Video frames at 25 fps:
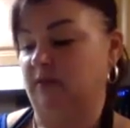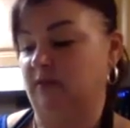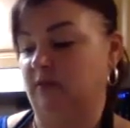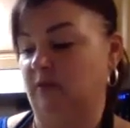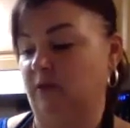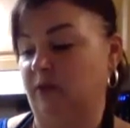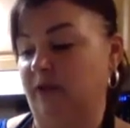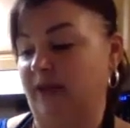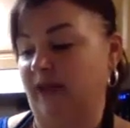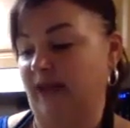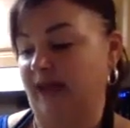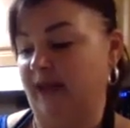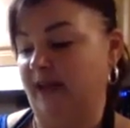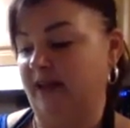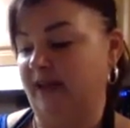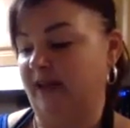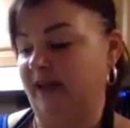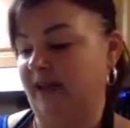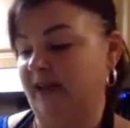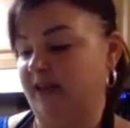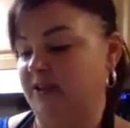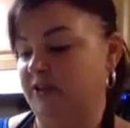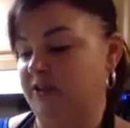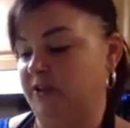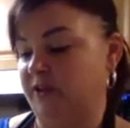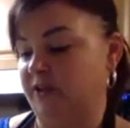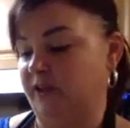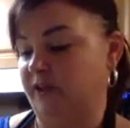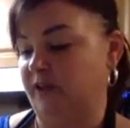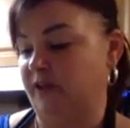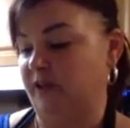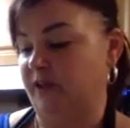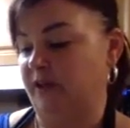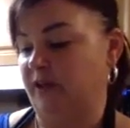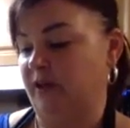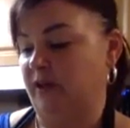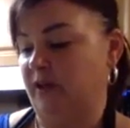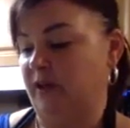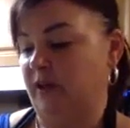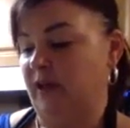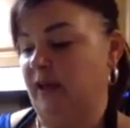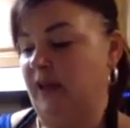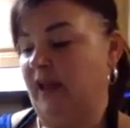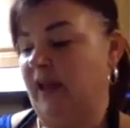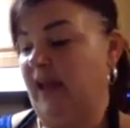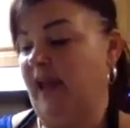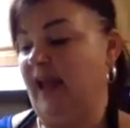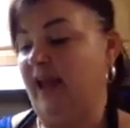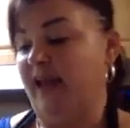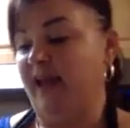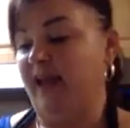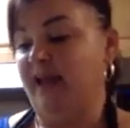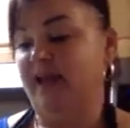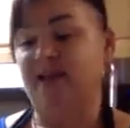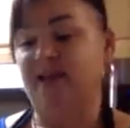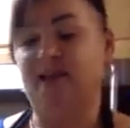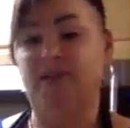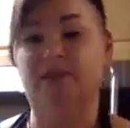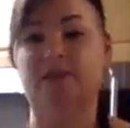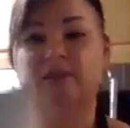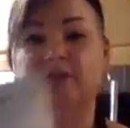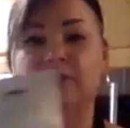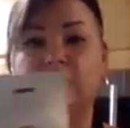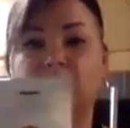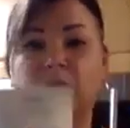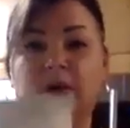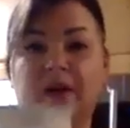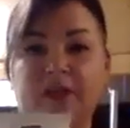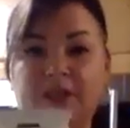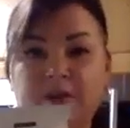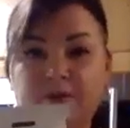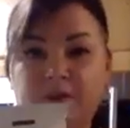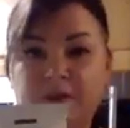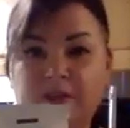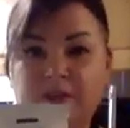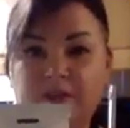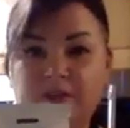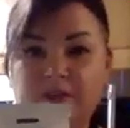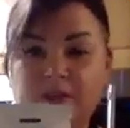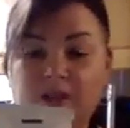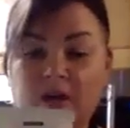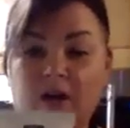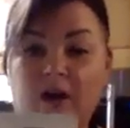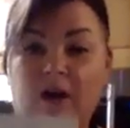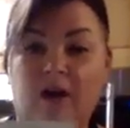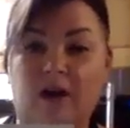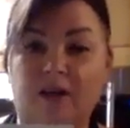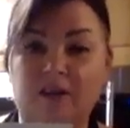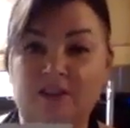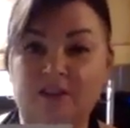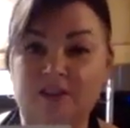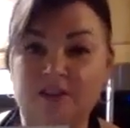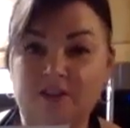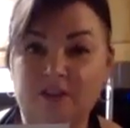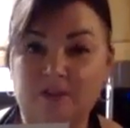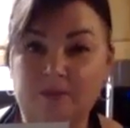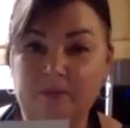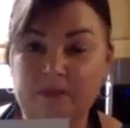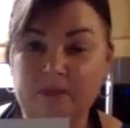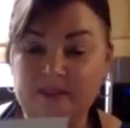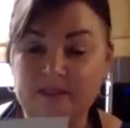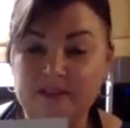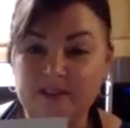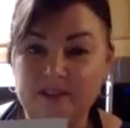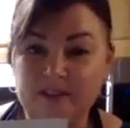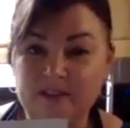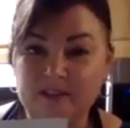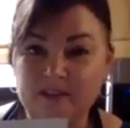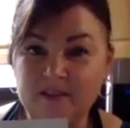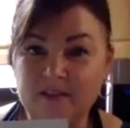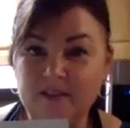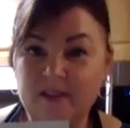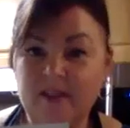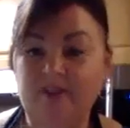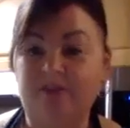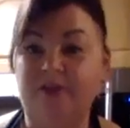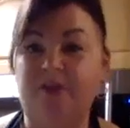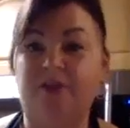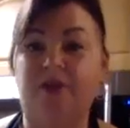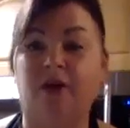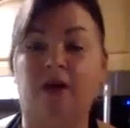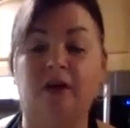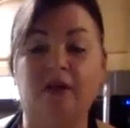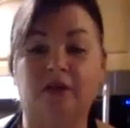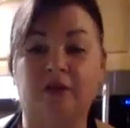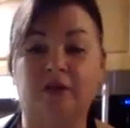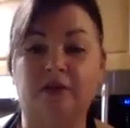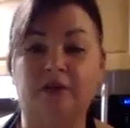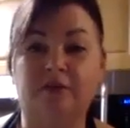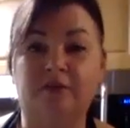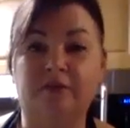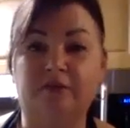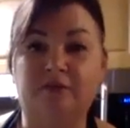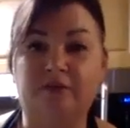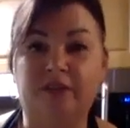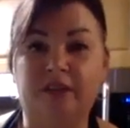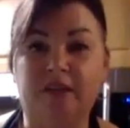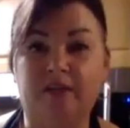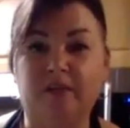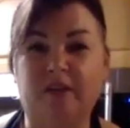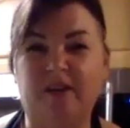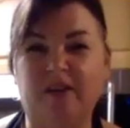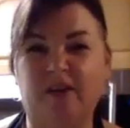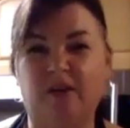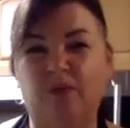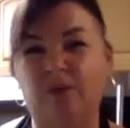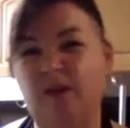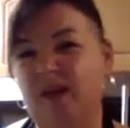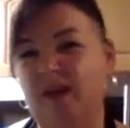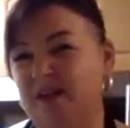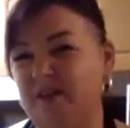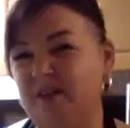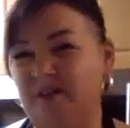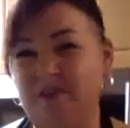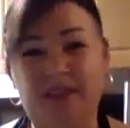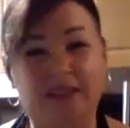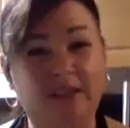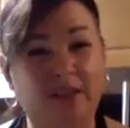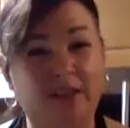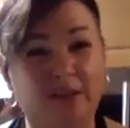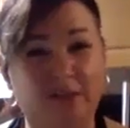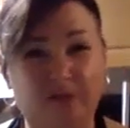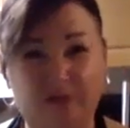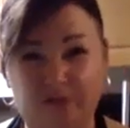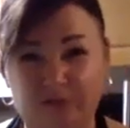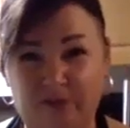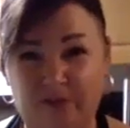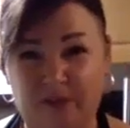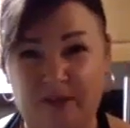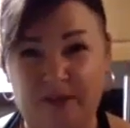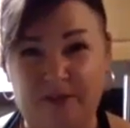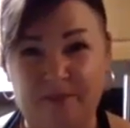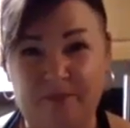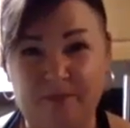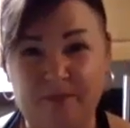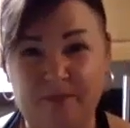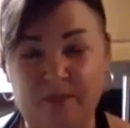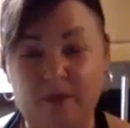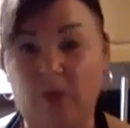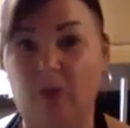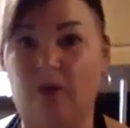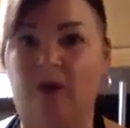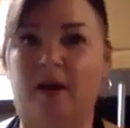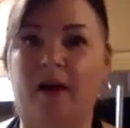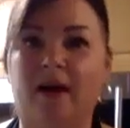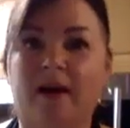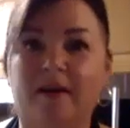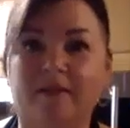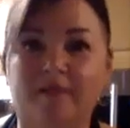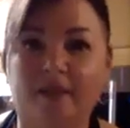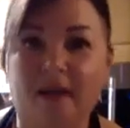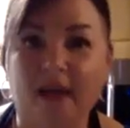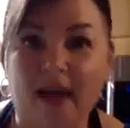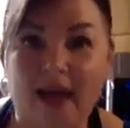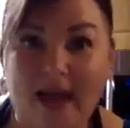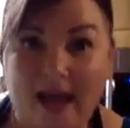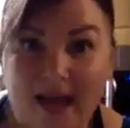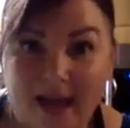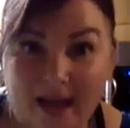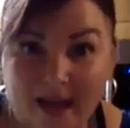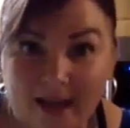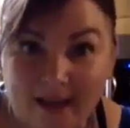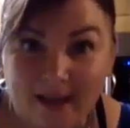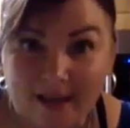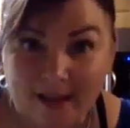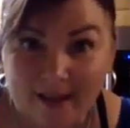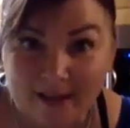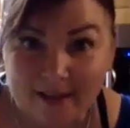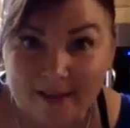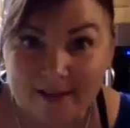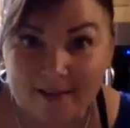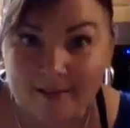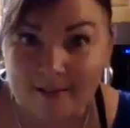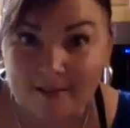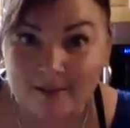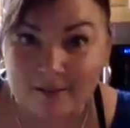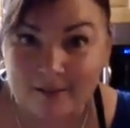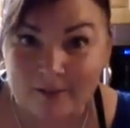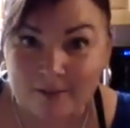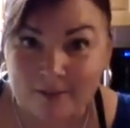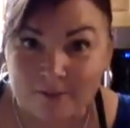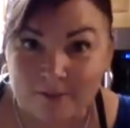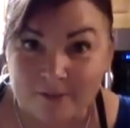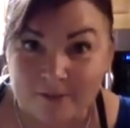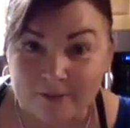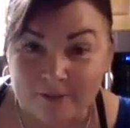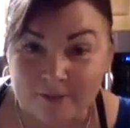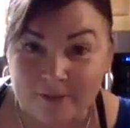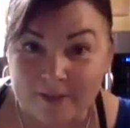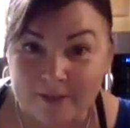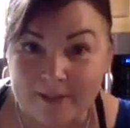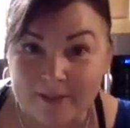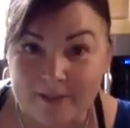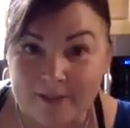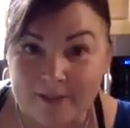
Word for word: organic cane sugar. And why do you want to use our dessert mixes? If you're not gluten free, you might go, well, I don't need gluten free. Or I've had gluten free